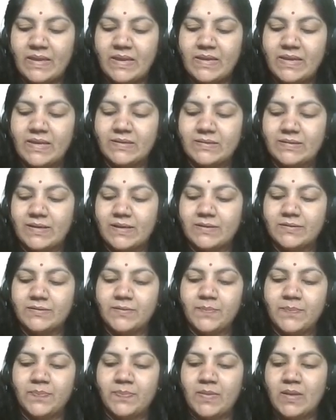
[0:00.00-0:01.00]
Yes, class.
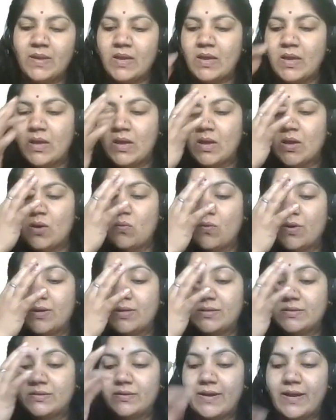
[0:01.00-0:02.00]
What
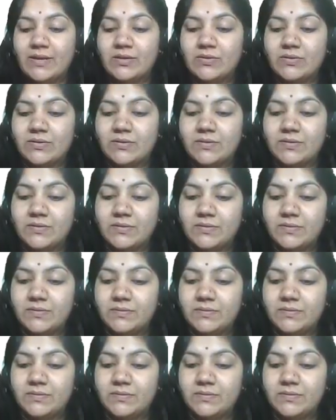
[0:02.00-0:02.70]
is the right answer?